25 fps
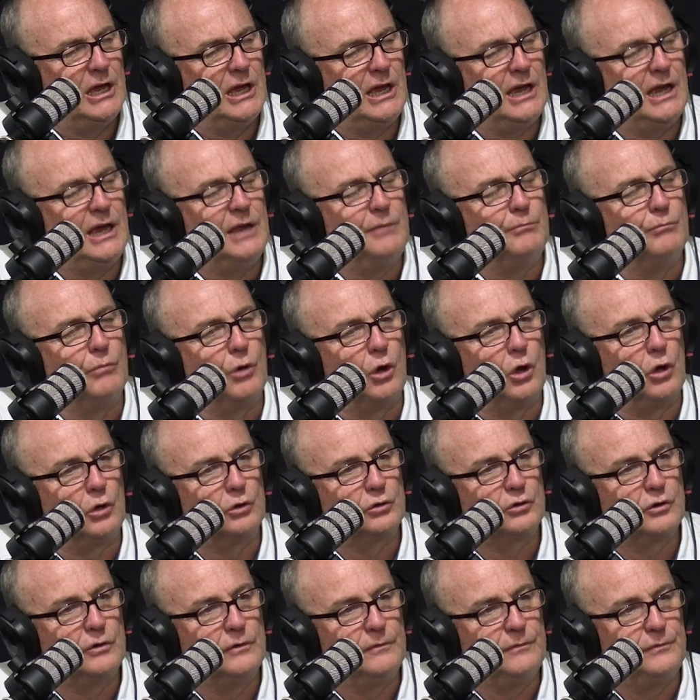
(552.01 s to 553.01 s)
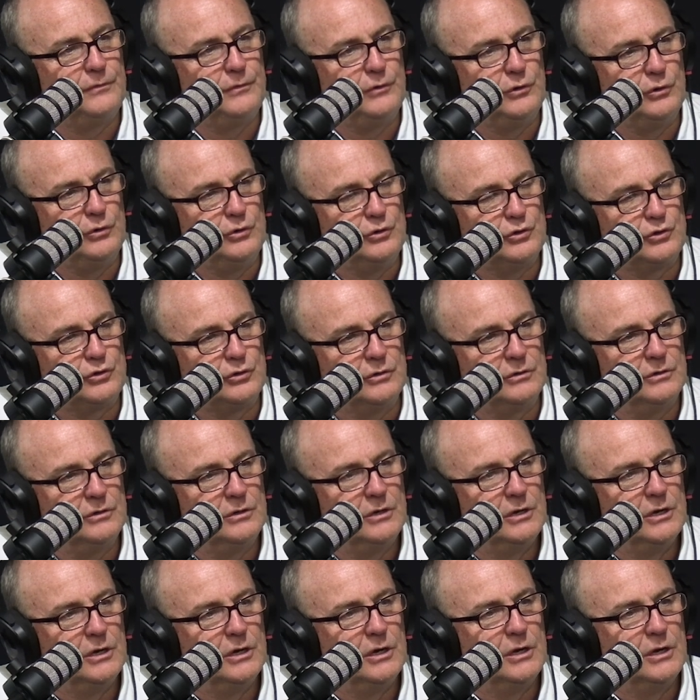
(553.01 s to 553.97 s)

and mild confusion,